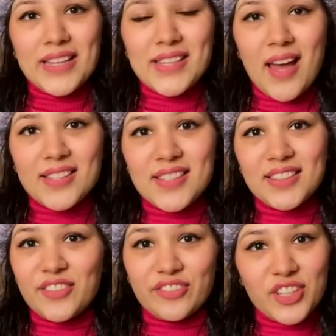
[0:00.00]
answer
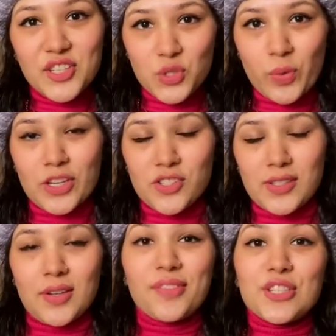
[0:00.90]
the first question,
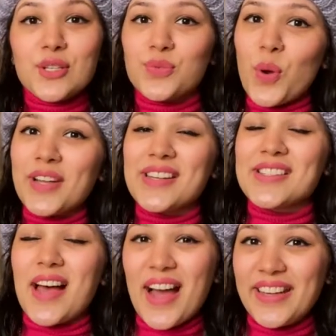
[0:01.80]
which is what is
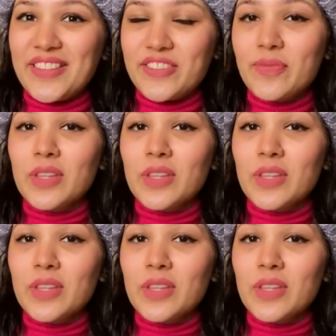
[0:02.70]
IF?